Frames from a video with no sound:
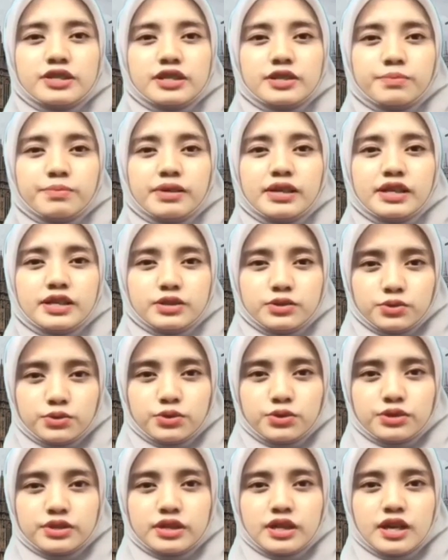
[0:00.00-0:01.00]
billion euros.
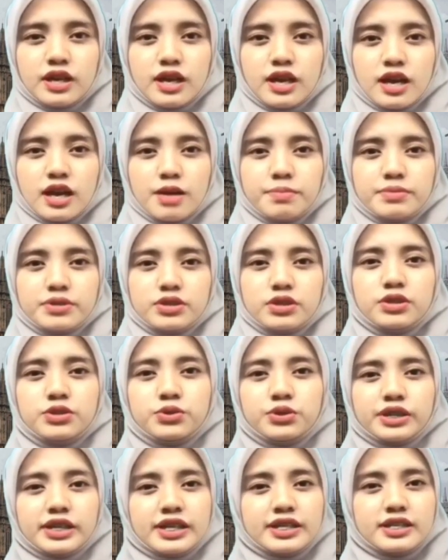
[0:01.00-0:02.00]
Amazon UK
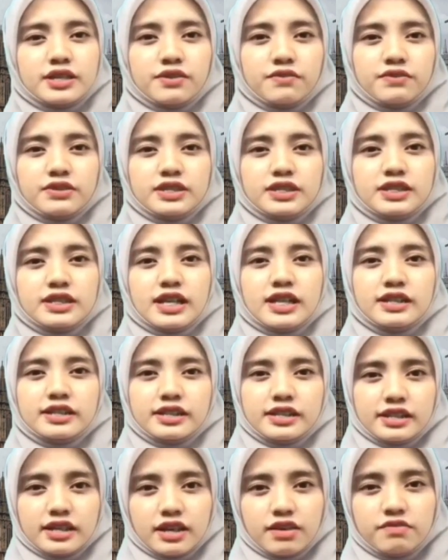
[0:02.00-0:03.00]
Services Ltd
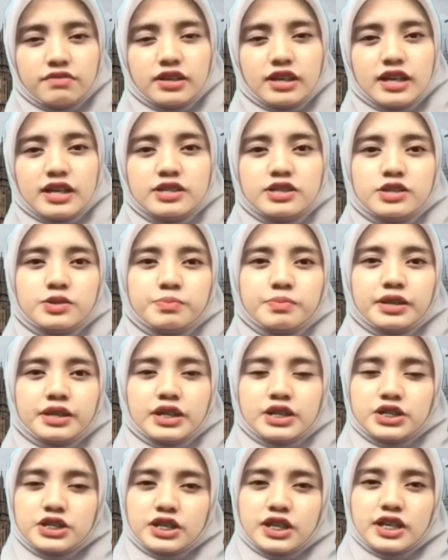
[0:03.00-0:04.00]
have the largest market
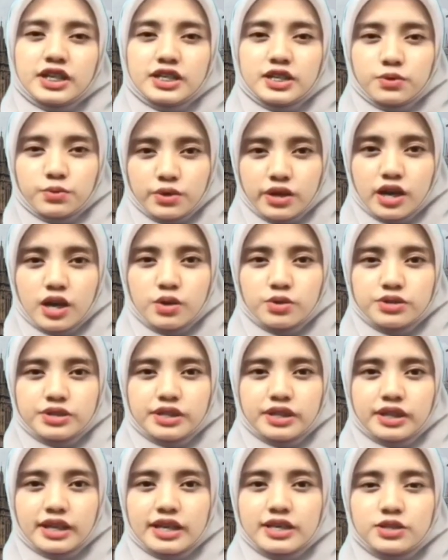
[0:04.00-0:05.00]
share in the warehousing and
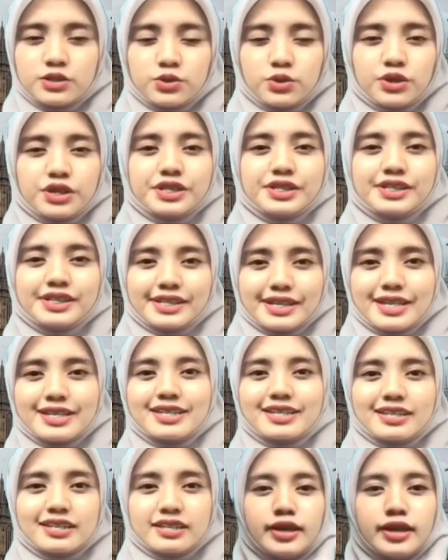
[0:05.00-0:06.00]
storage industry.
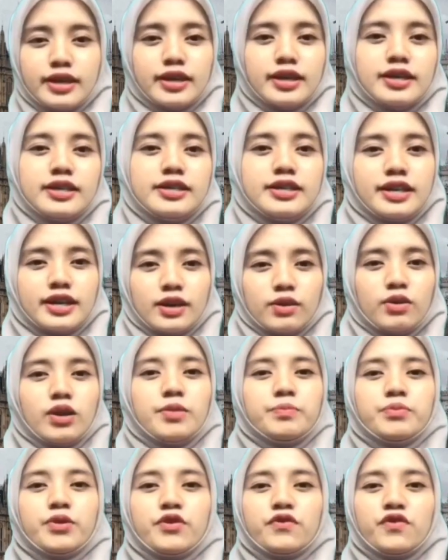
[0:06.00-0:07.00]
There are
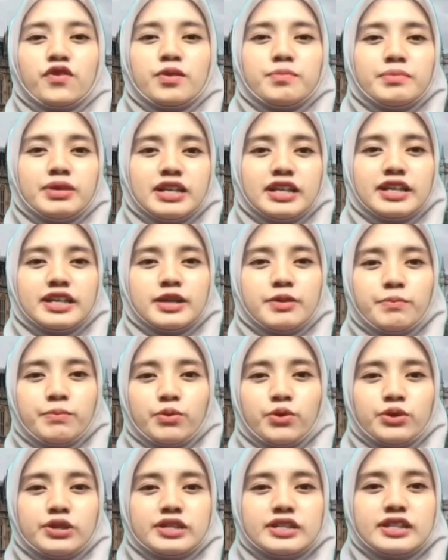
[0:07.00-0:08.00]
1.4 million employees
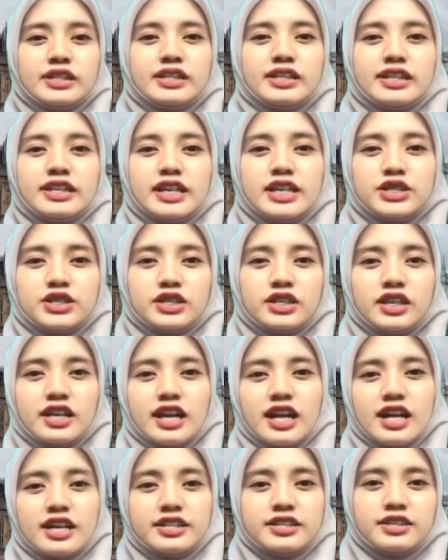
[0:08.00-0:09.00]
in the National Health
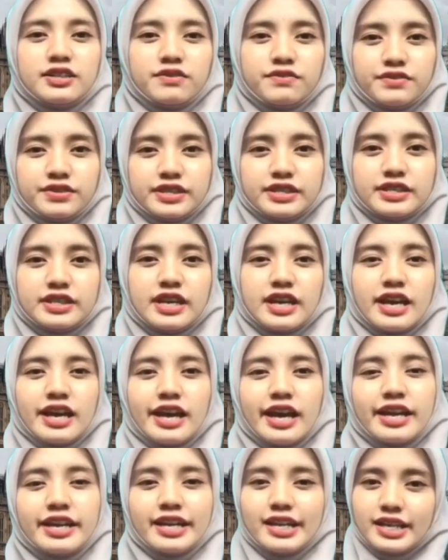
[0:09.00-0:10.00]
Service
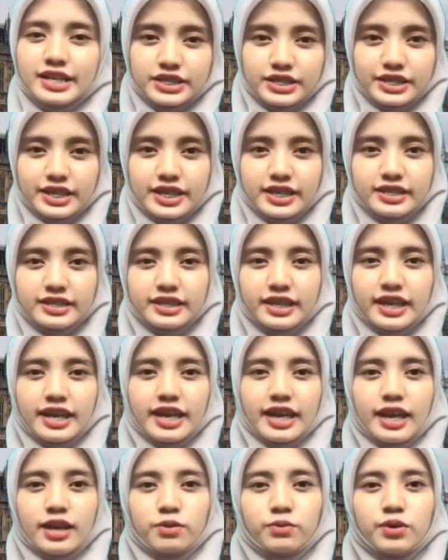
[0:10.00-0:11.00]
and
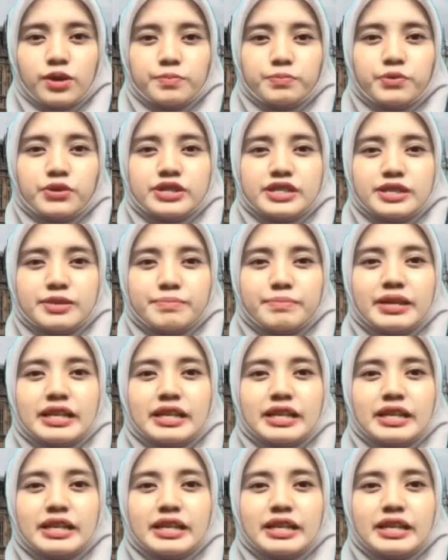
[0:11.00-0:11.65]
1.6 million